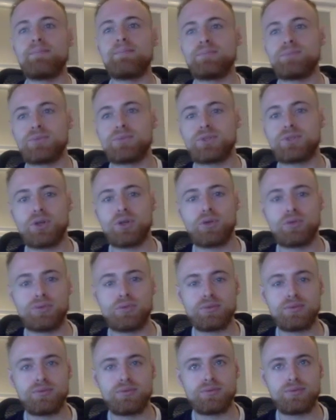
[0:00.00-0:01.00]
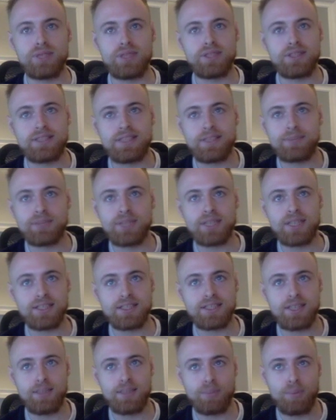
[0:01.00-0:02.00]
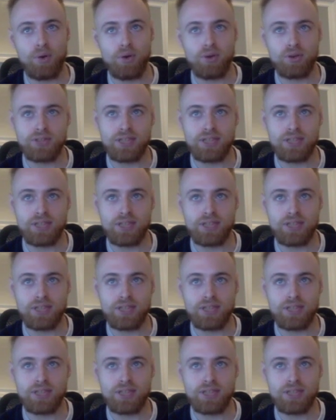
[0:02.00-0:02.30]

So it seems like it's an important